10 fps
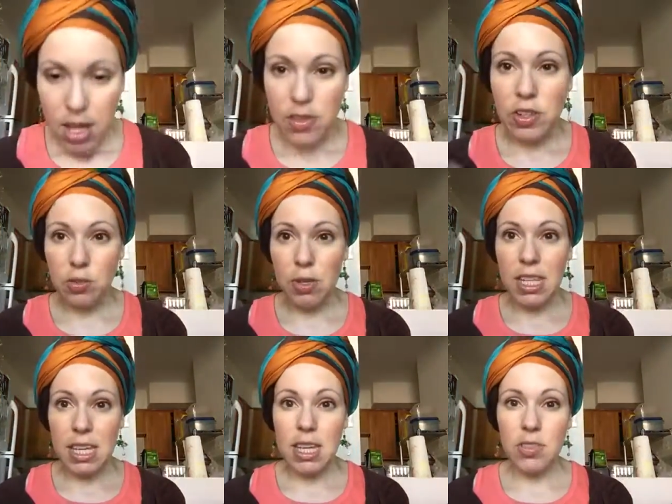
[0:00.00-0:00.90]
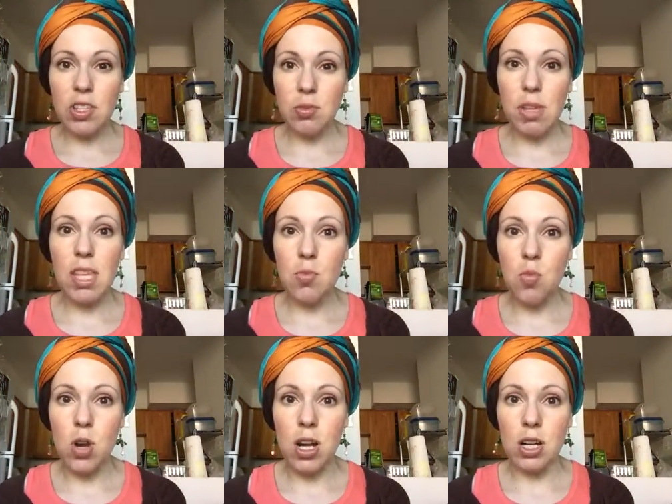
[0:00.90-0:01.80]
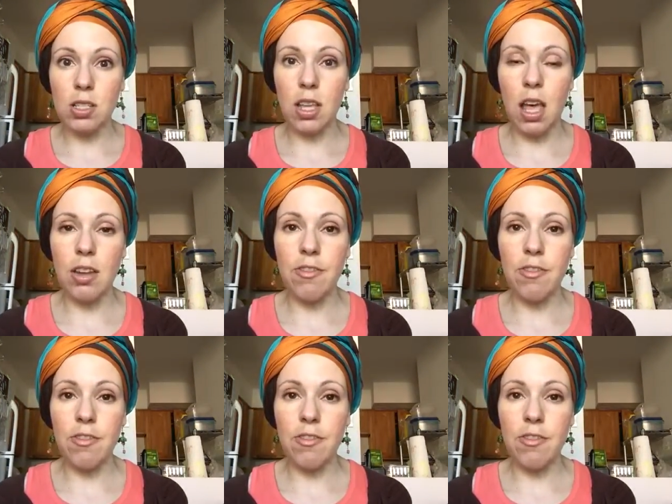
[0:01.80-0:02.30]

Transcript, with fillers: and this really, this really works on